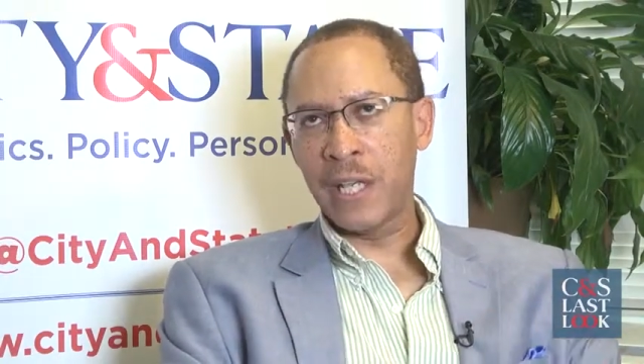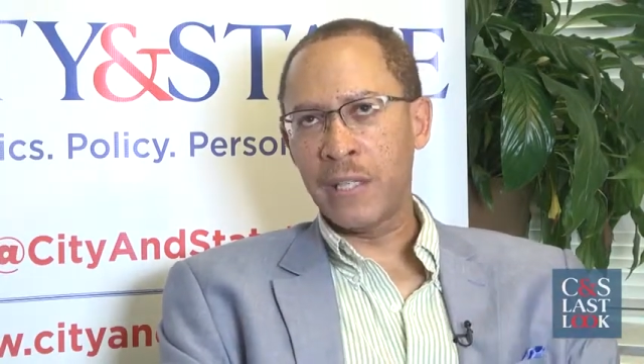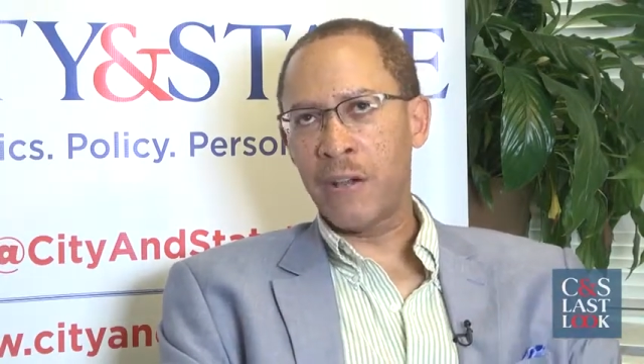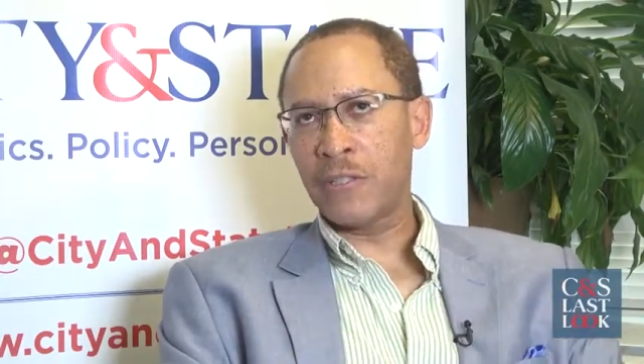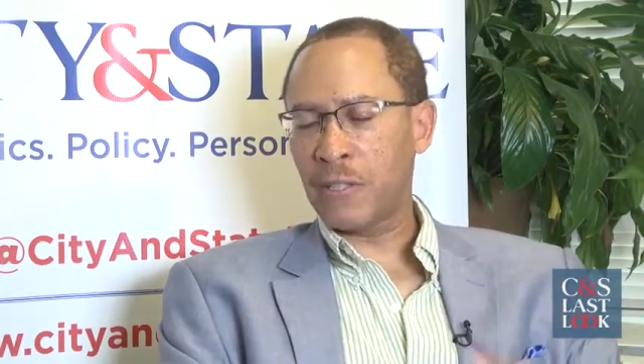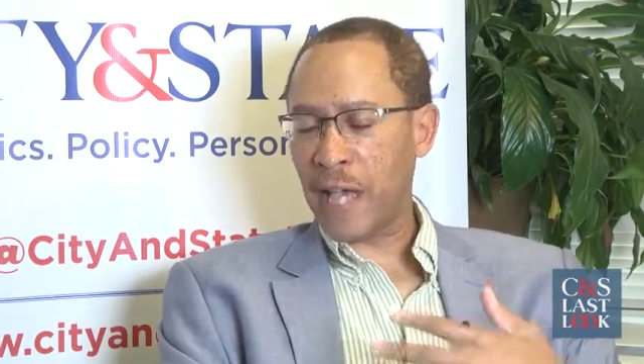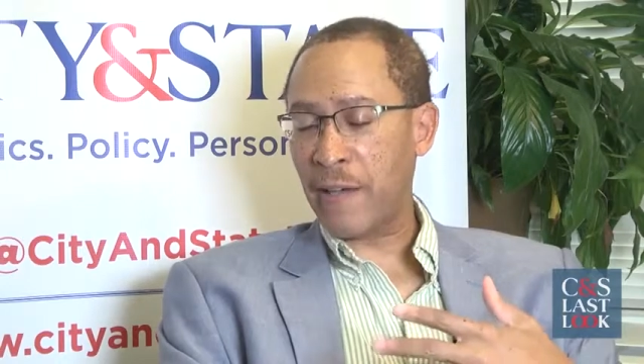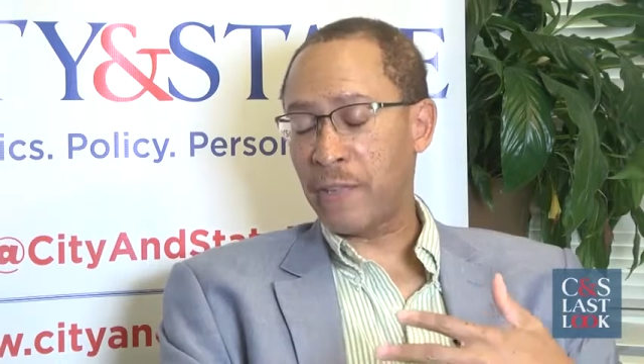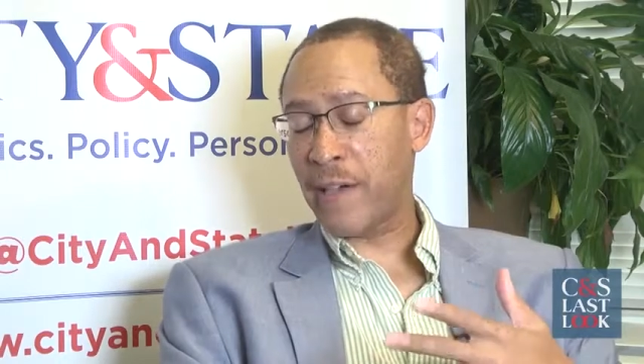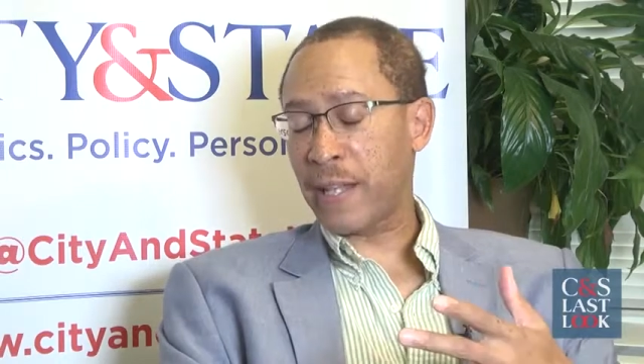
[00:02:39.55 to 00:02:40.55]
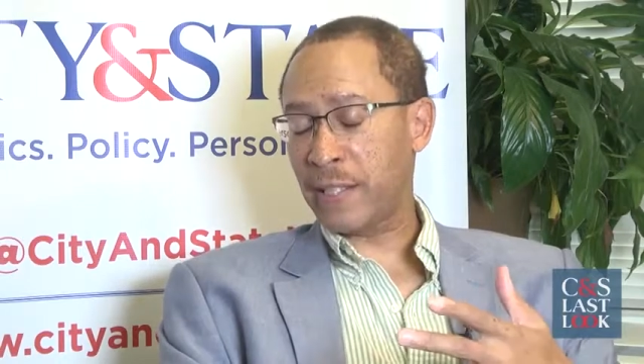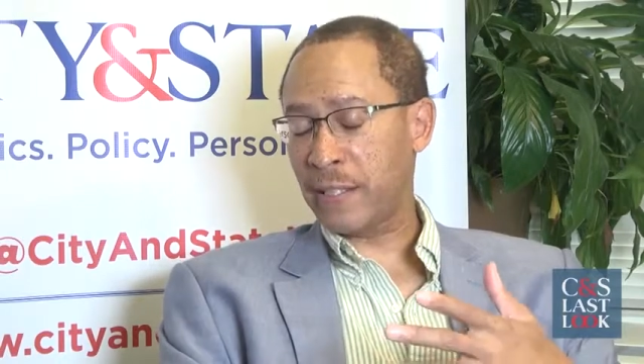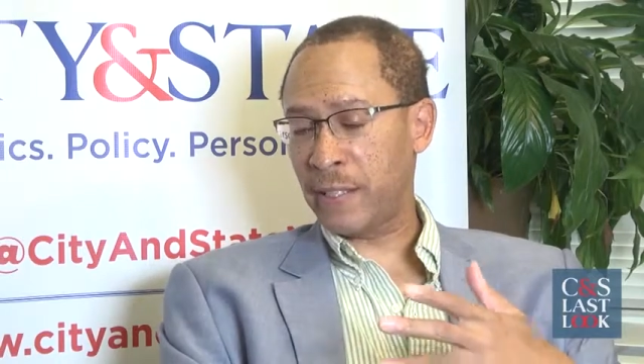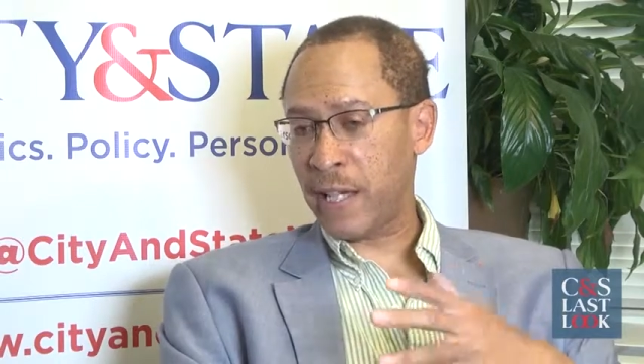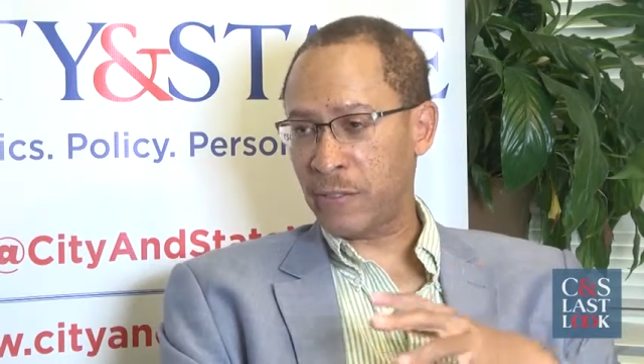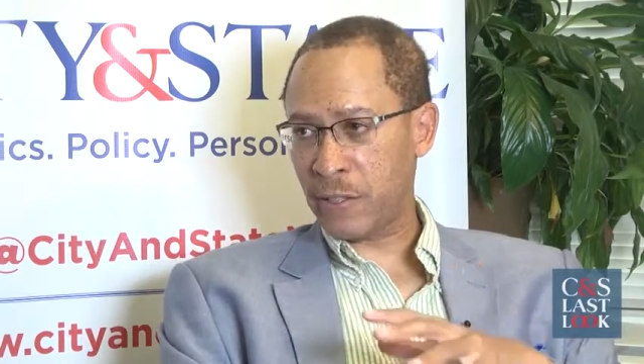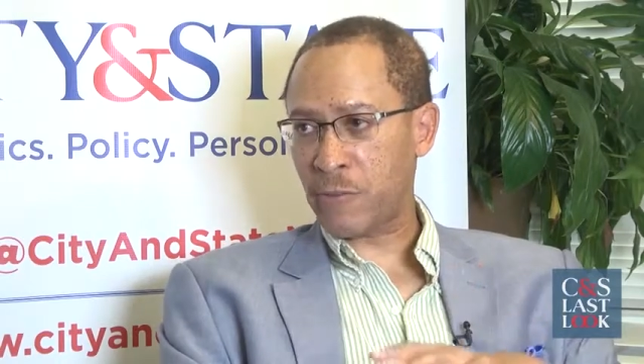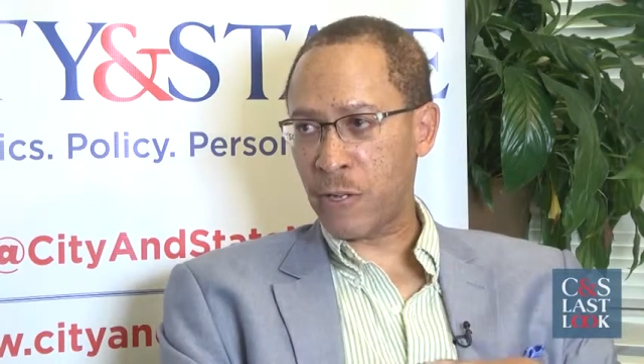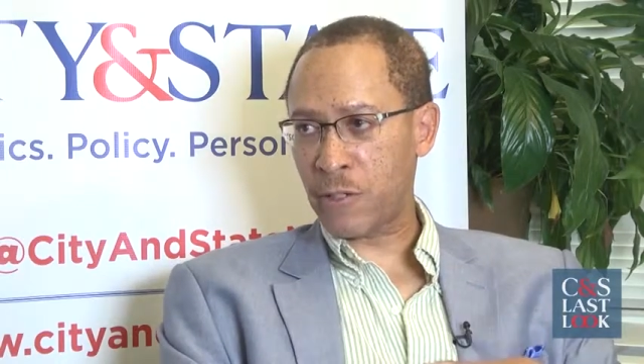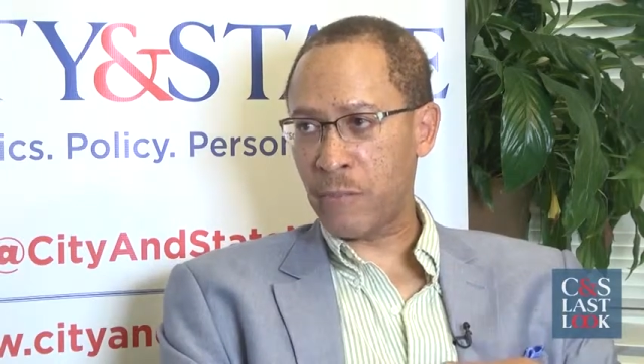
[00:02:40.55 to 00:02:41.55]
You also have the fact that he has an
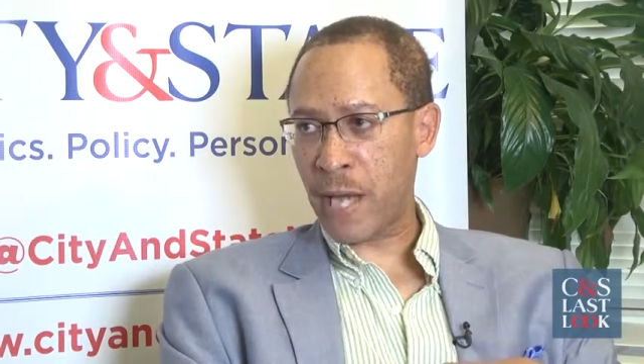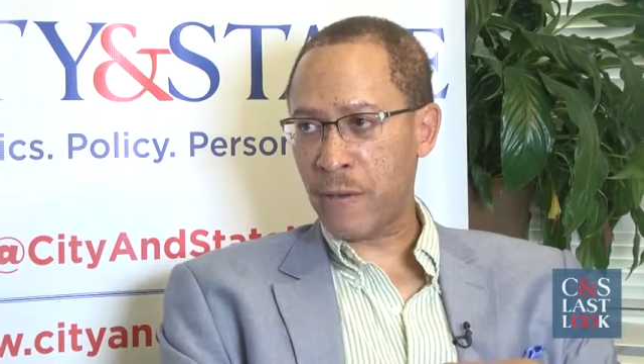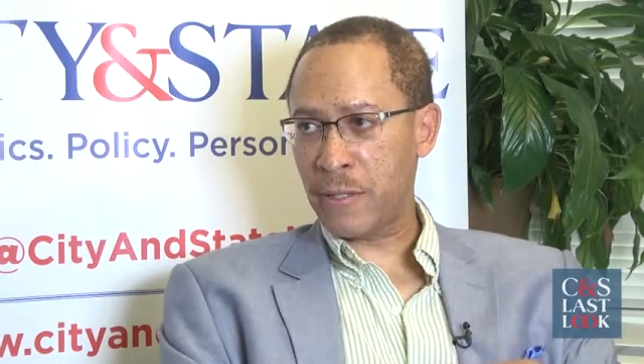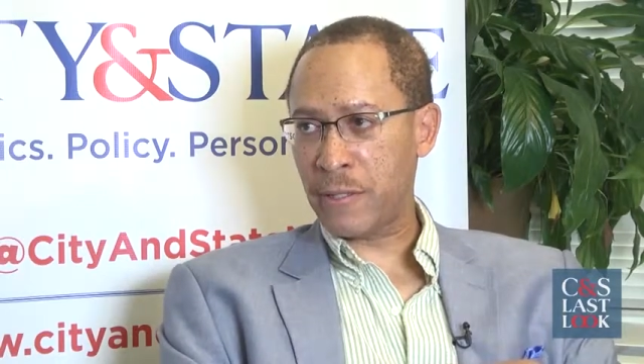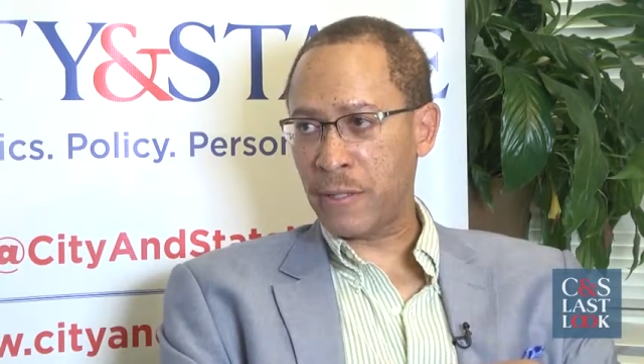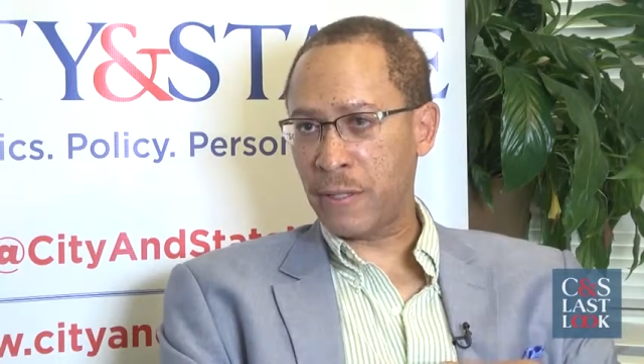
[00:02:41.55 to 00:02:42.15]
interracial marriage.